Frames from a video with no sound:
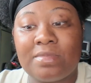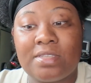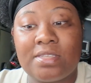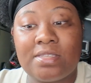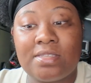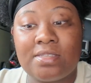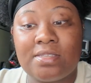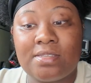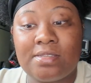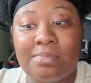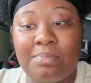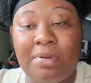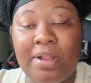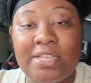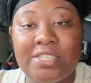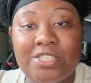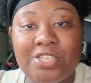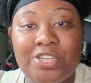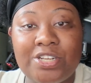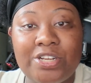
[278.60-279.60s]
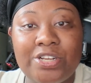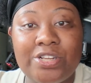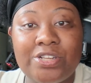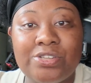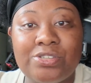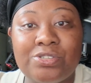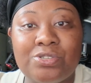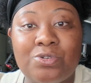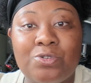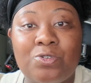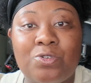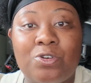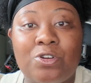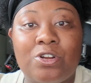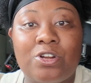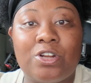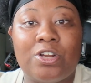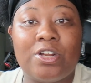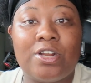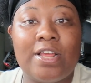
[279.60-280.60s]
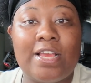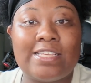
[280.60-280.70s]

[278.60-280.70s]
suppressors or